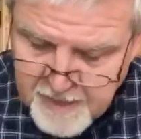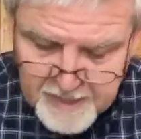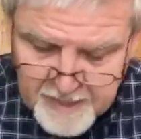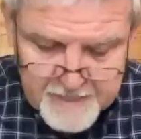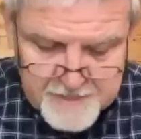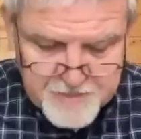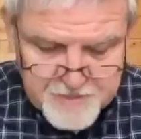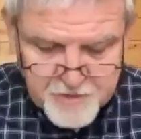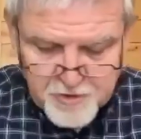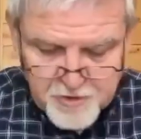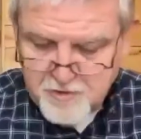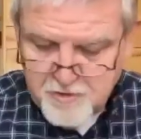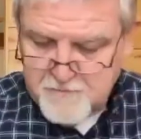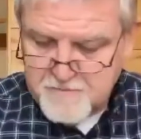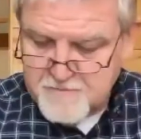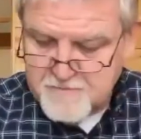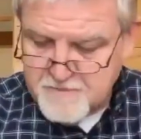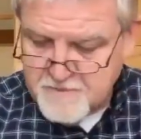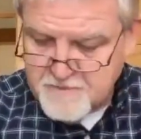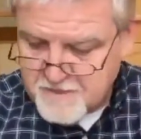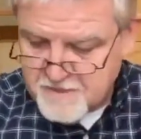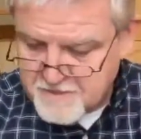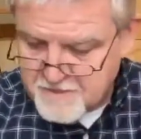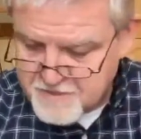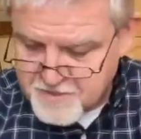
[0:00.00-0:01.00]
And so
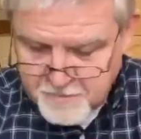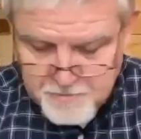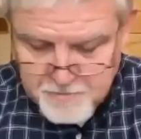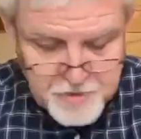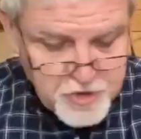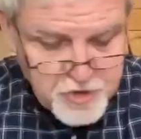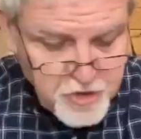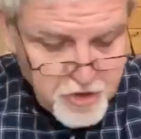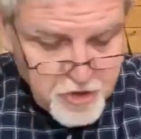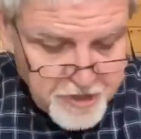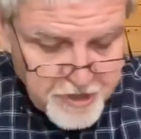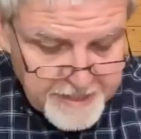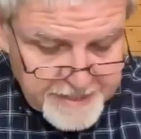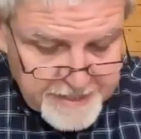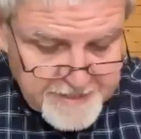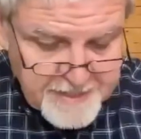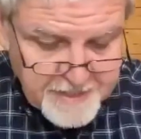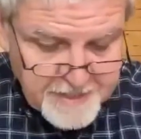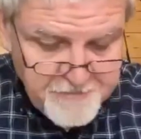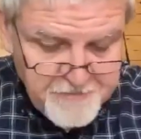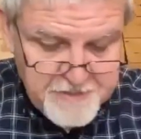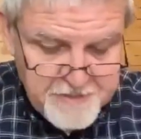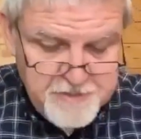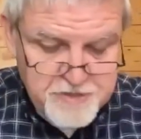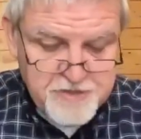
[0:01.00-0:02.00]
there are some journeys
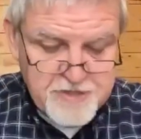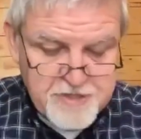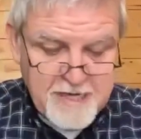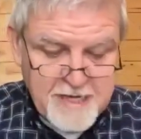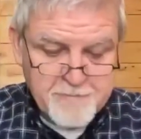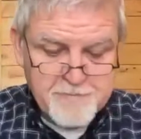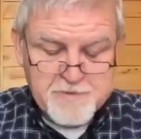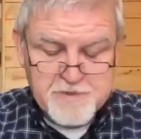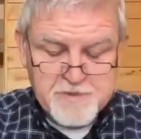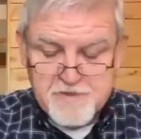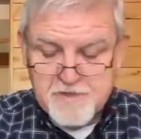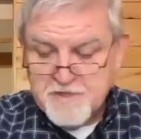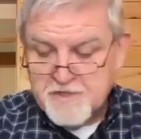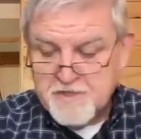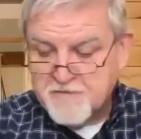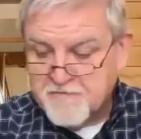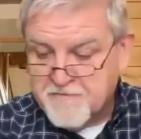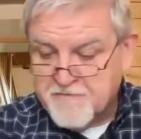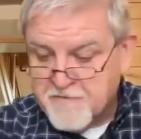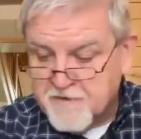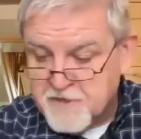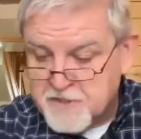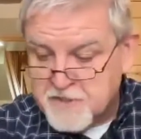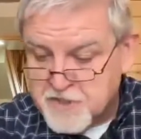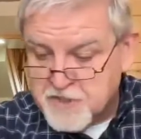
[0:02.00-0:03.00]
in this chapter. And the
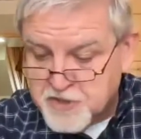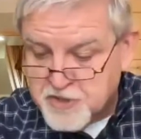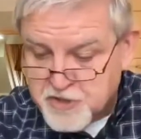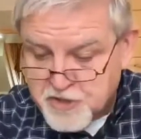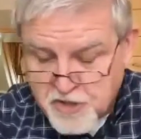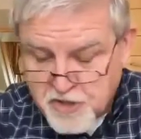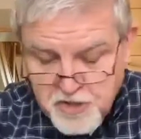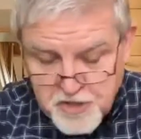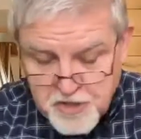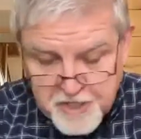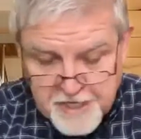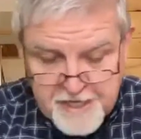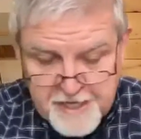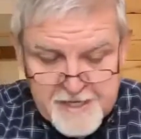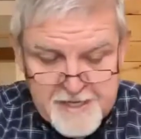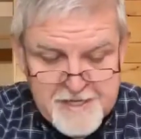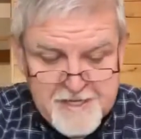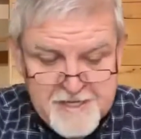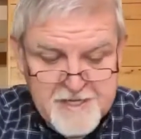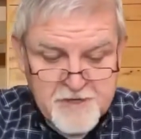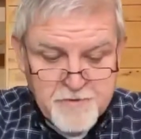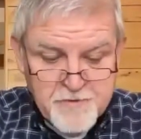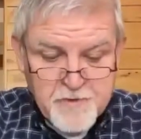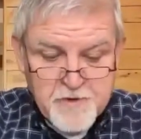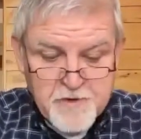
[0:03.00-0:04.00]
first journey
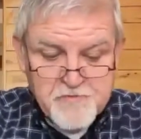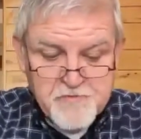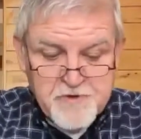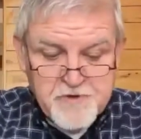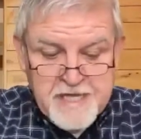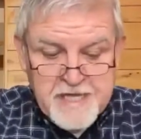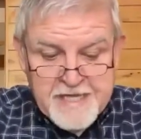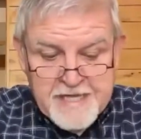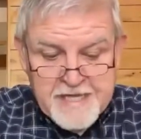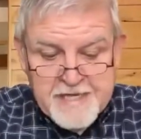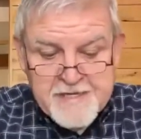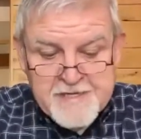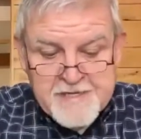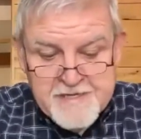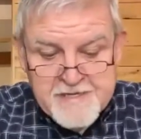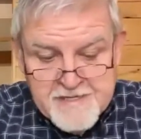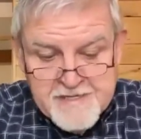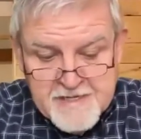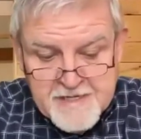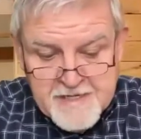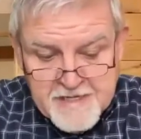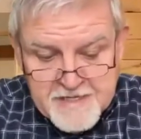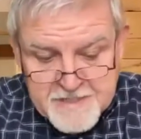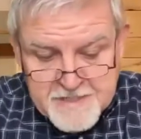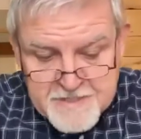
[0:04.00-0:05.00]
we read
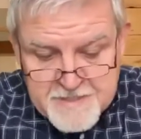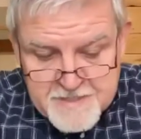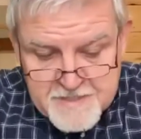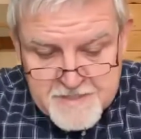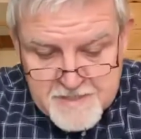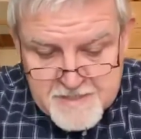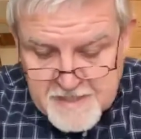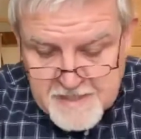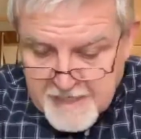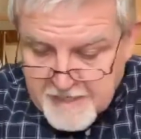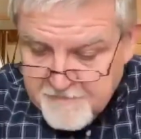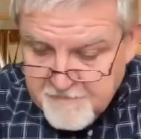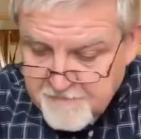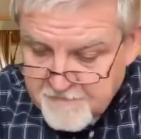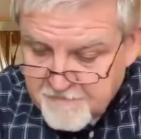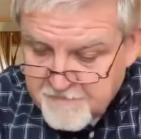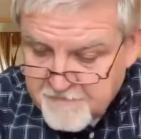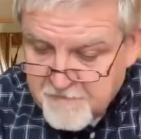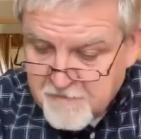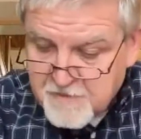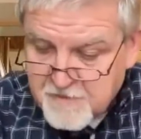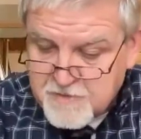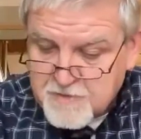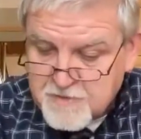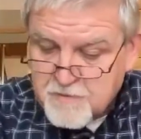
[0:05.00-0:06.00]
is in
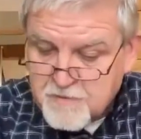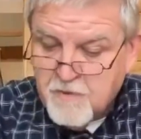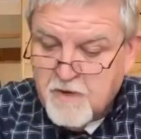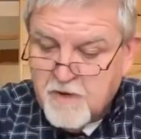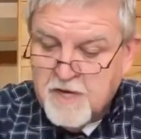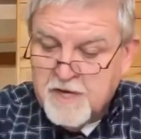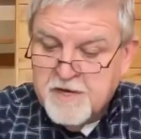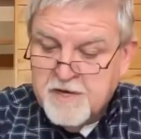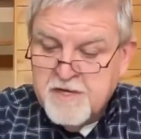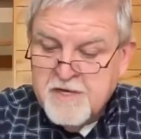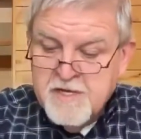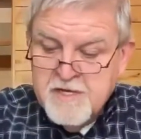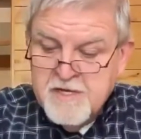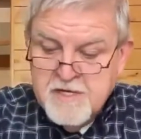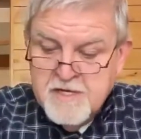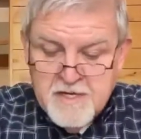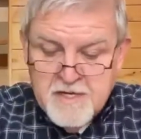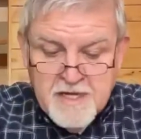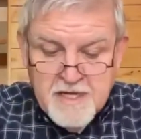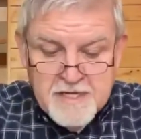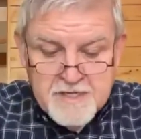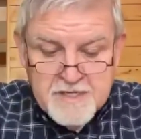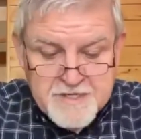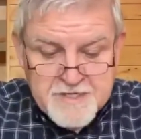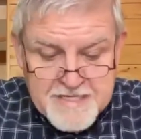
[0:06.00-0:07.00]
verse one.
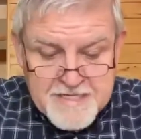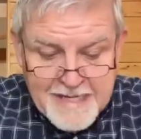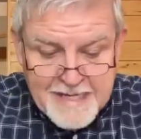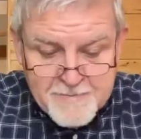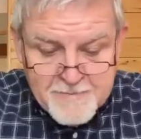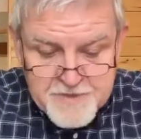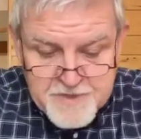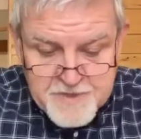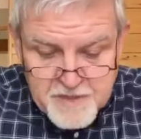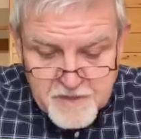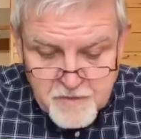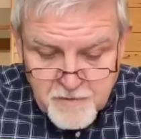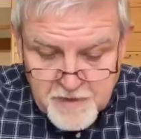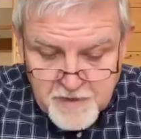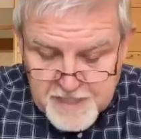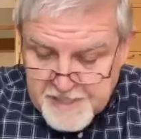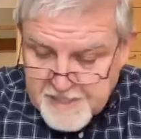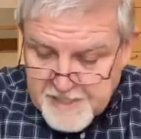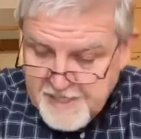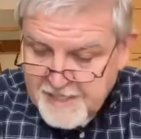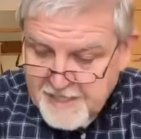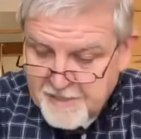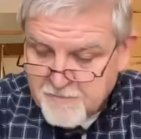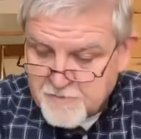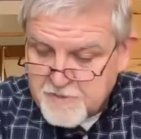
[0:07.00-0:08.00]
And Samson went
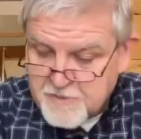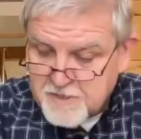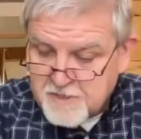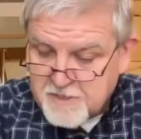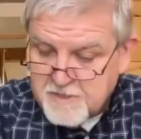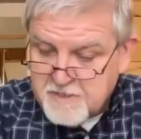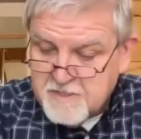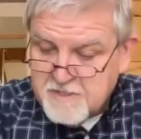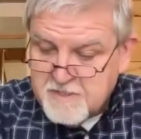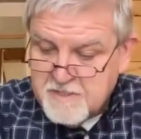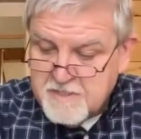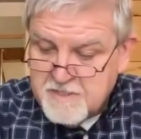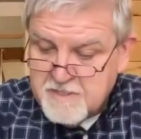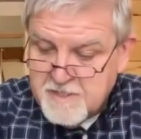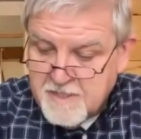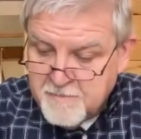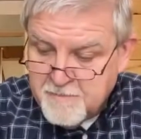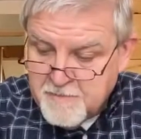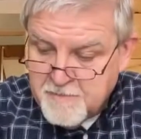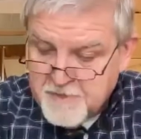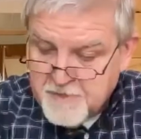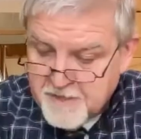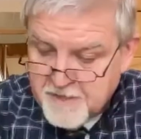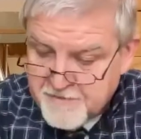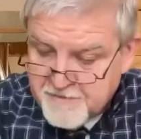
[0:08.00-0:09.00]
down to
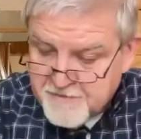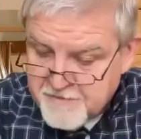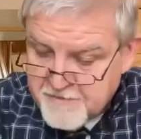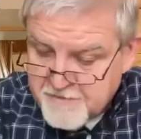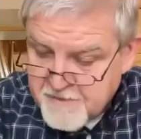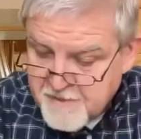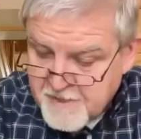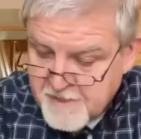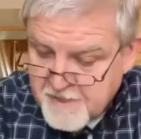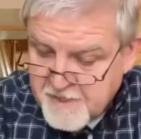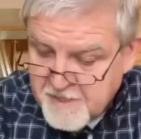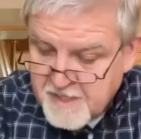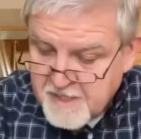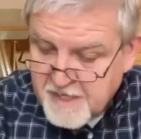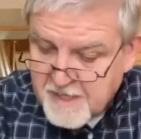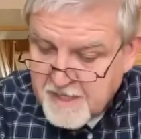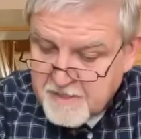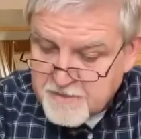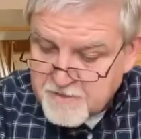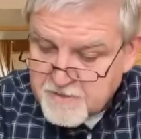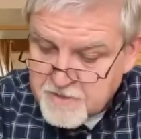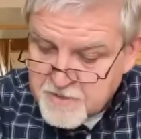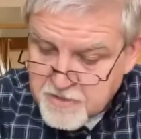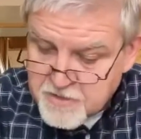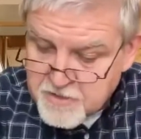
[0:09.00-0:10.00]
Timnath
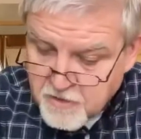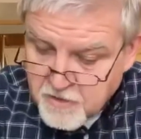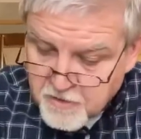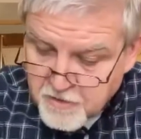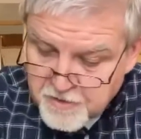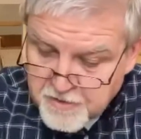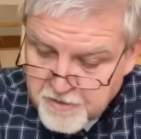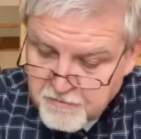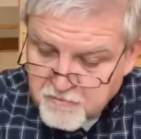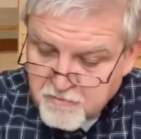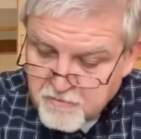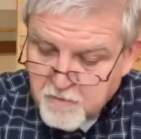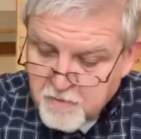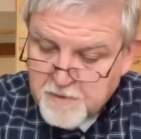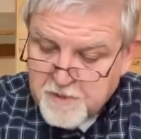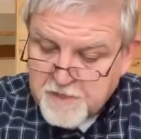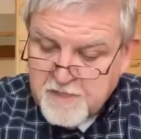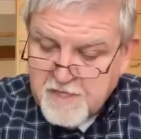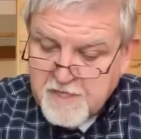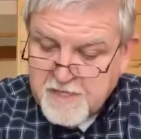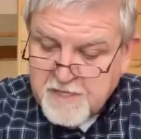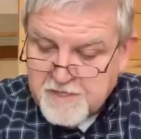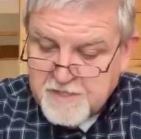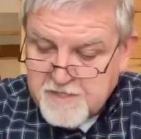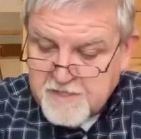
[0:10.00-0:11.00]
and saw the woman
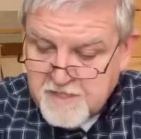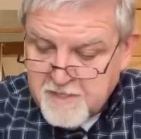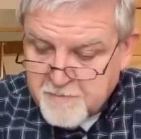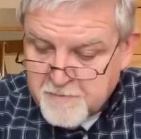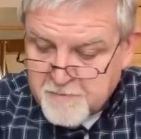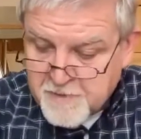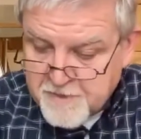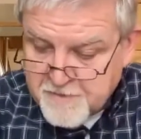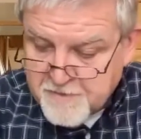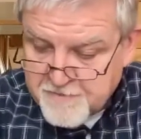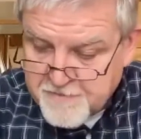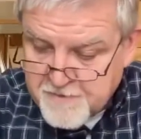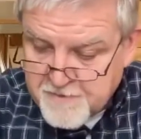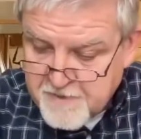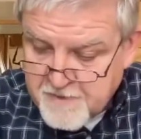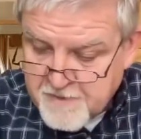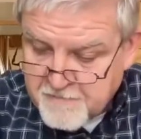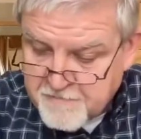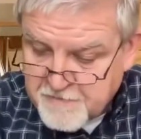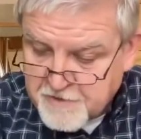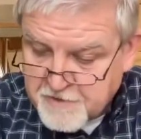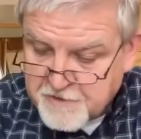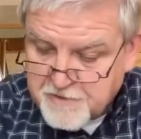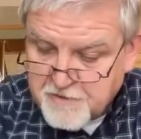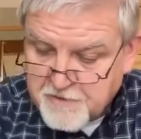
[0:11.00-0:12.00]
in Timnath
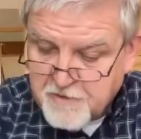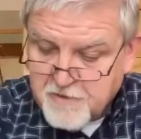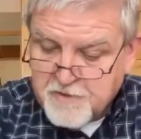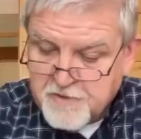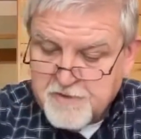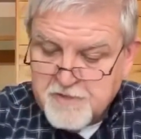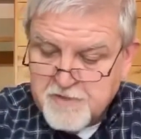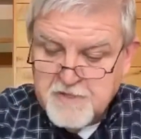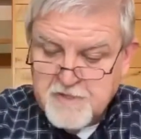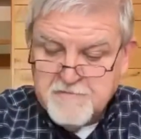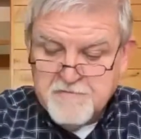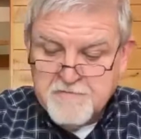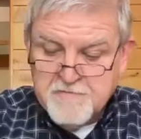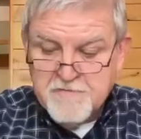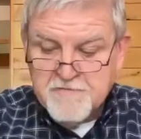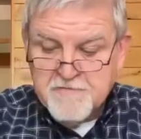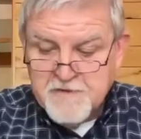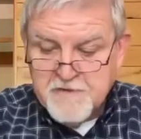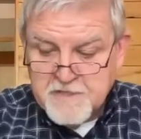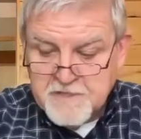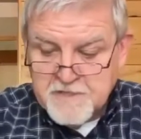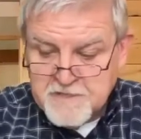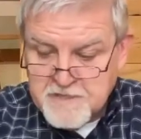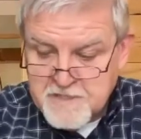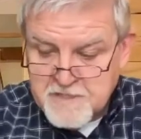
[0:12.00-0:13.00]
of the daughter of the
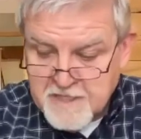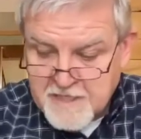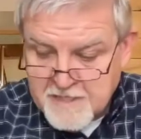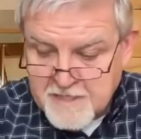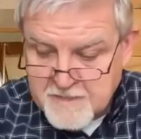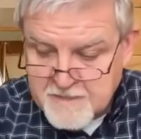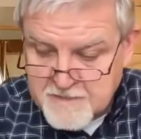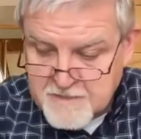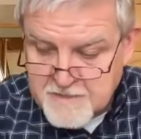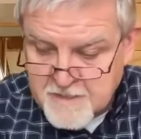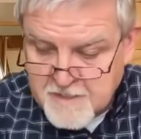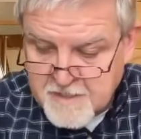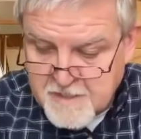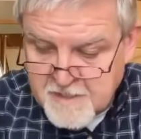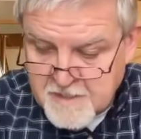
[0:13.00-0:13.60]
Philistines.